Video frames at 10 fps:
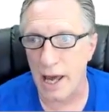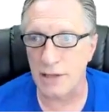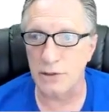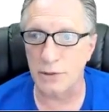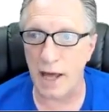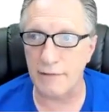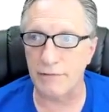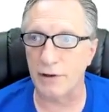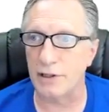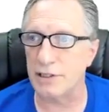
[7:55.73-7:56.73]
and do that
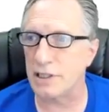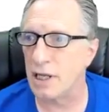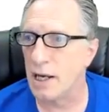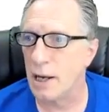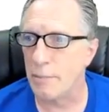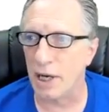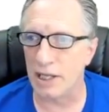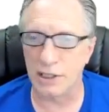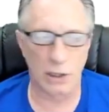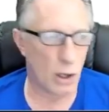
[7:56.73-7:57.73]
first,
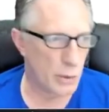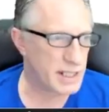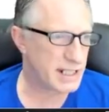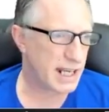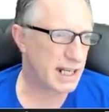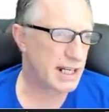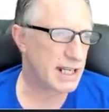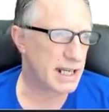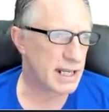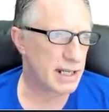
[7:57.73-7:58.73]
but you're always going to
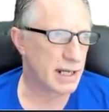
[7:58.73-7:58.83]
need